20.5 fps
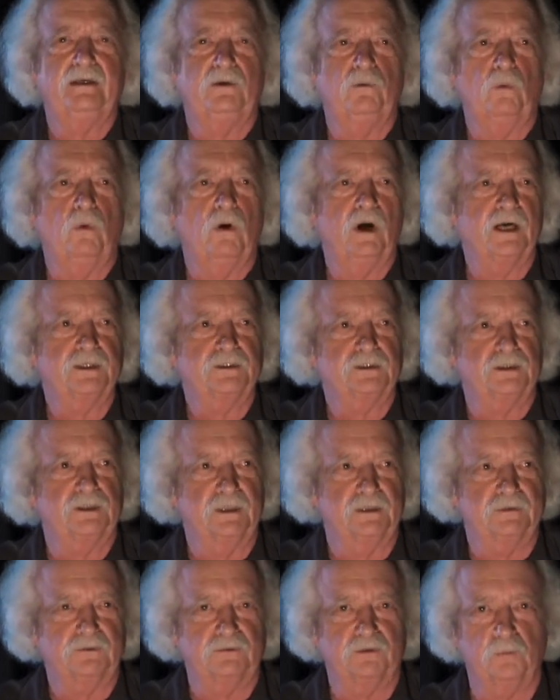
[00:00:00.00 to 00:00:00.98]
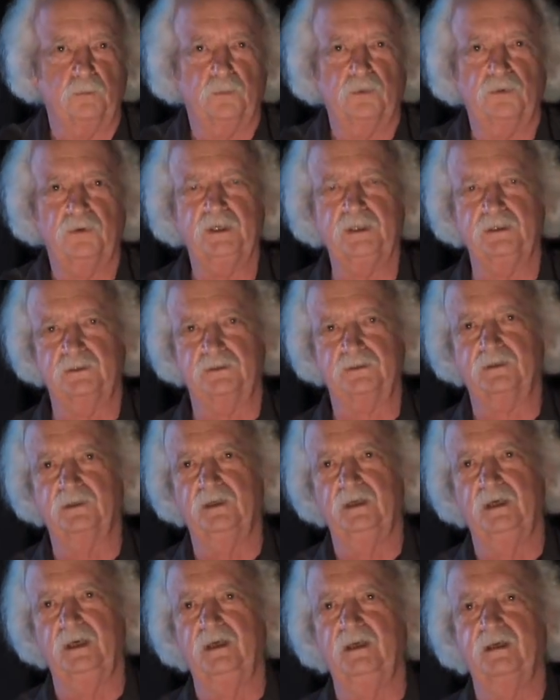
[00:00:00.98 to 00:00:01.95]
watched as the prince
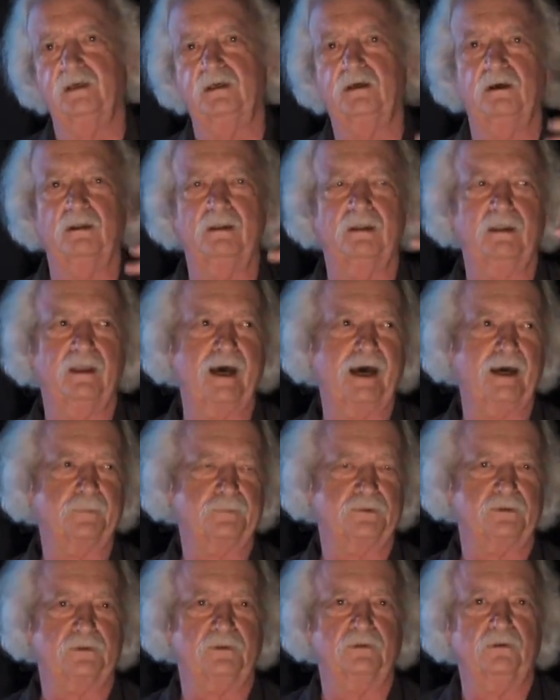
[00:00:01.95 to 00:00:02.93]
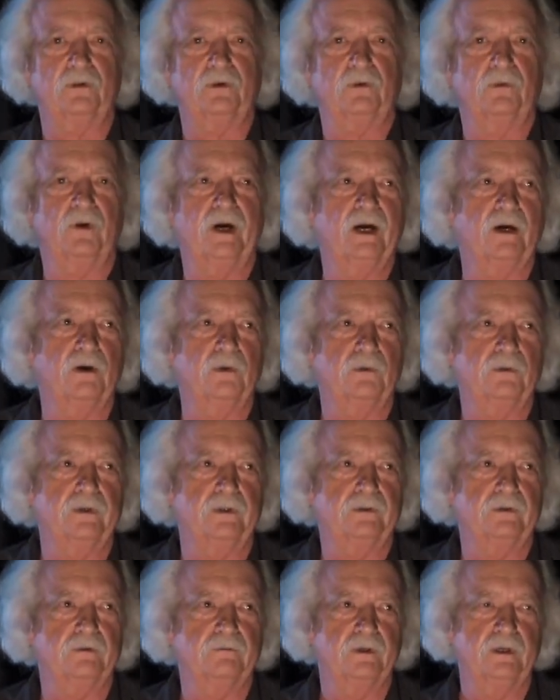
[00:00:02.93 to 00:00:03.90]
collapsed to the ground
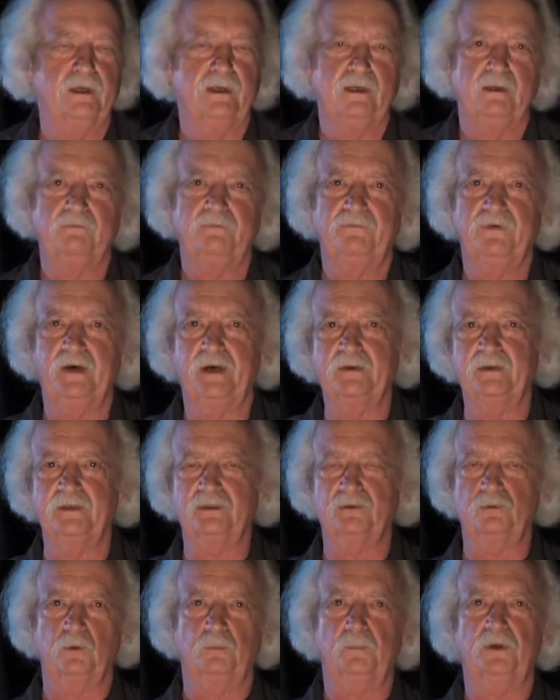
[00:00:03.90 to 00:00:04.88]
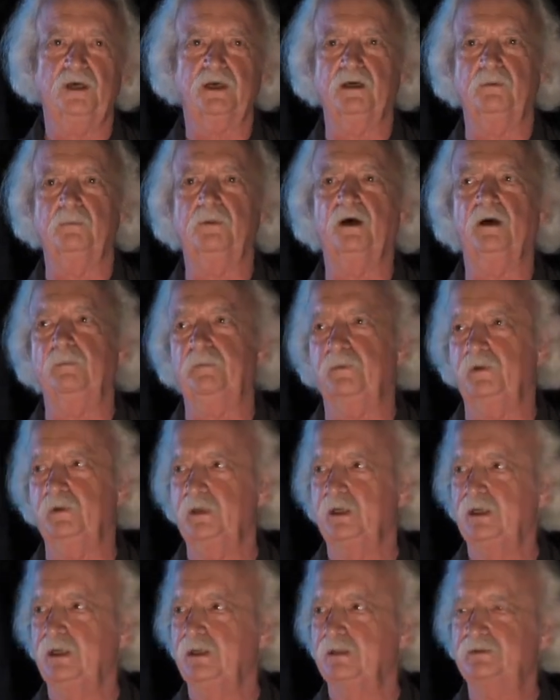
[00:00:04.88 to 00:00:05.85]
and the fairies would pick him up and
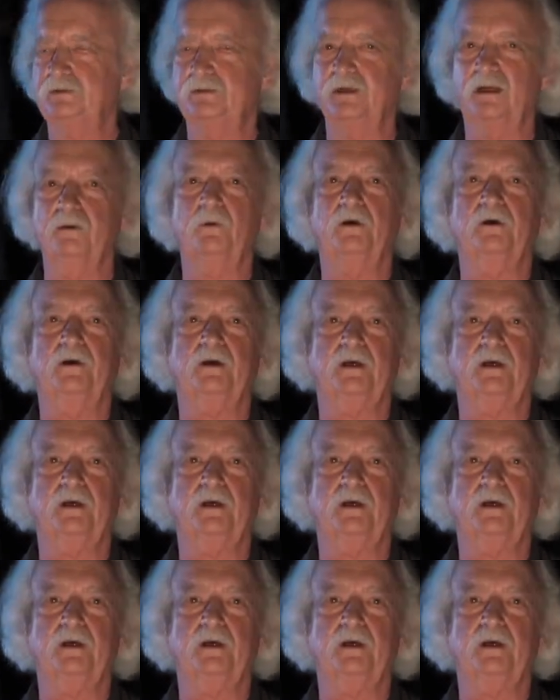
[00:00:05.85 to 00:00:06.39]
set him on a